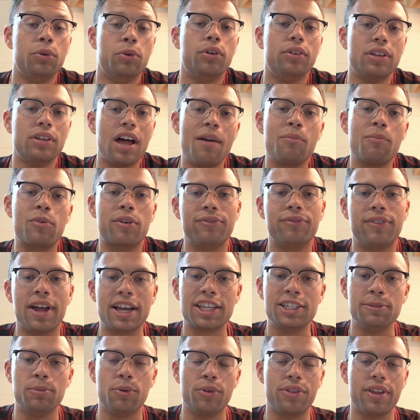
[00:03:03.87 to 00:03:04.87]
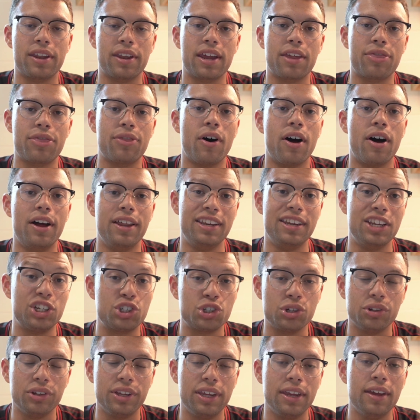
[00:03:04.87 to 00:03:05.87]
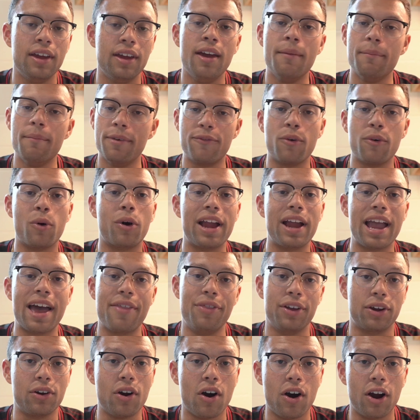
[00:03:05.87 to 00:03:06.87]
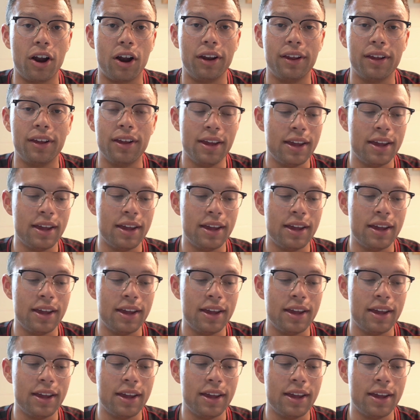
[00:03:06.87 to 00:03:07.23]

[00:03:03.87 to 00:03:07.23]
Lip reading: a lot more flexible than I thought initially before I had the card.